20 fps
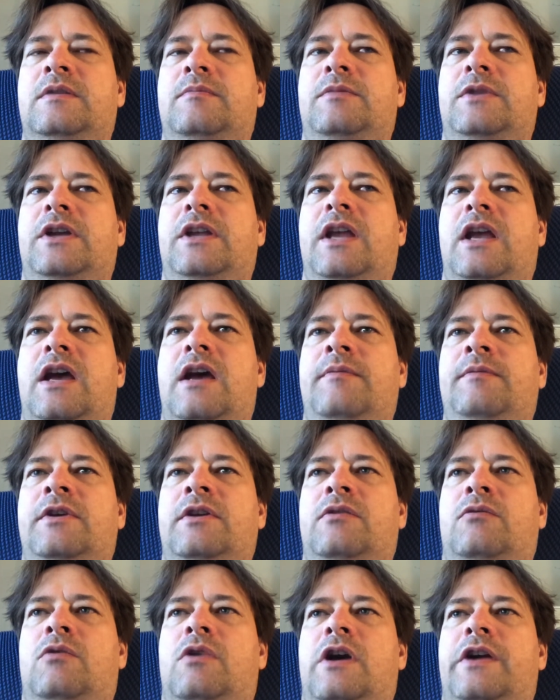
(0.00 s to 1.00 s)
But yeah, I'm
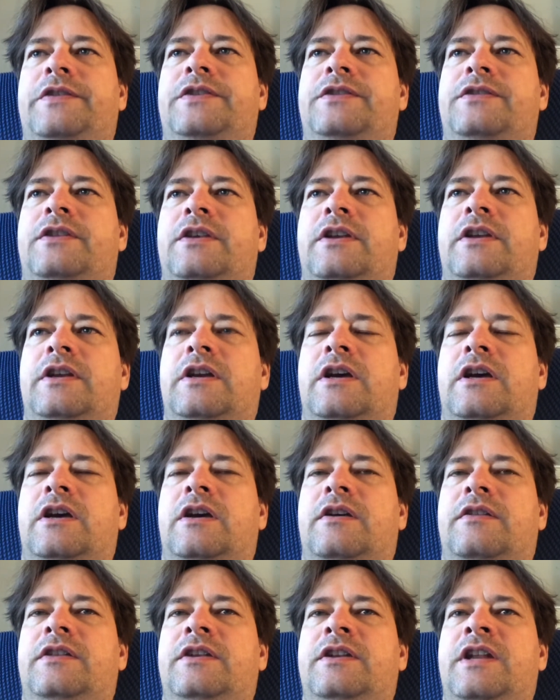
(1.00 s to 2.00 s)
gonna watch
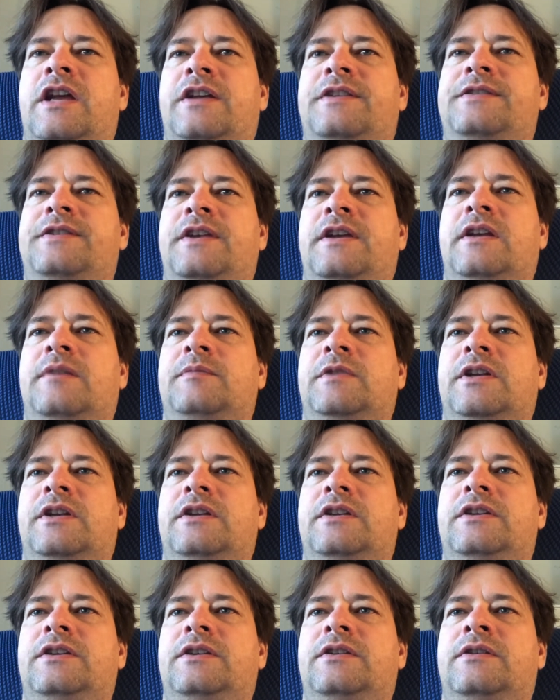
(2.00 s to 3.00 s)
the next thing I'm gonna
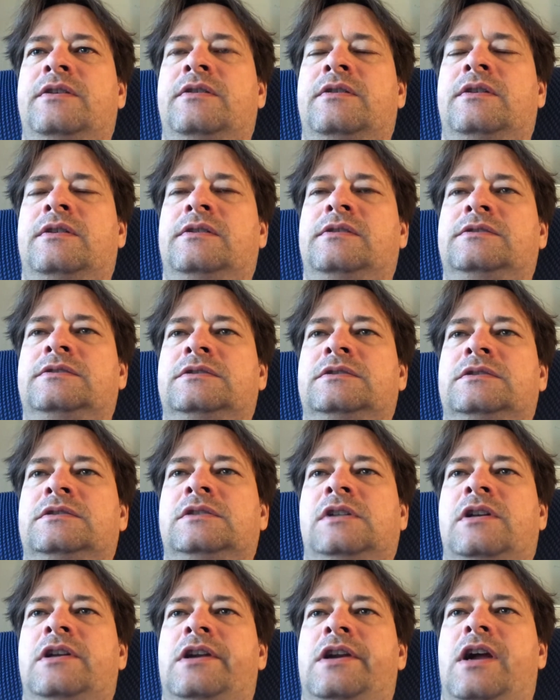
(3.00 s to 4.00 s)
do.
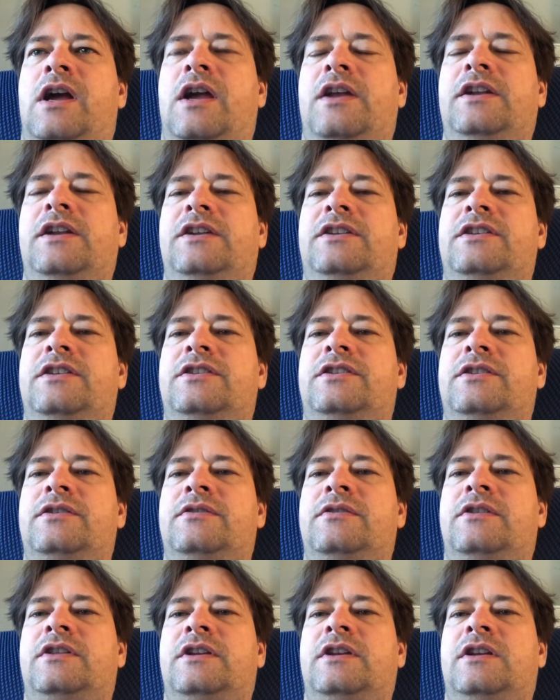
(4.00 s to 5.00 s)
I need to do
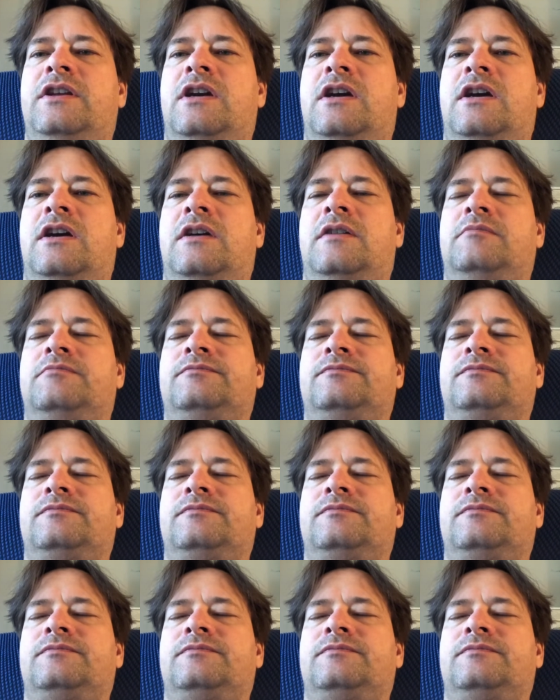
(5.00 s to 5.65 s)
the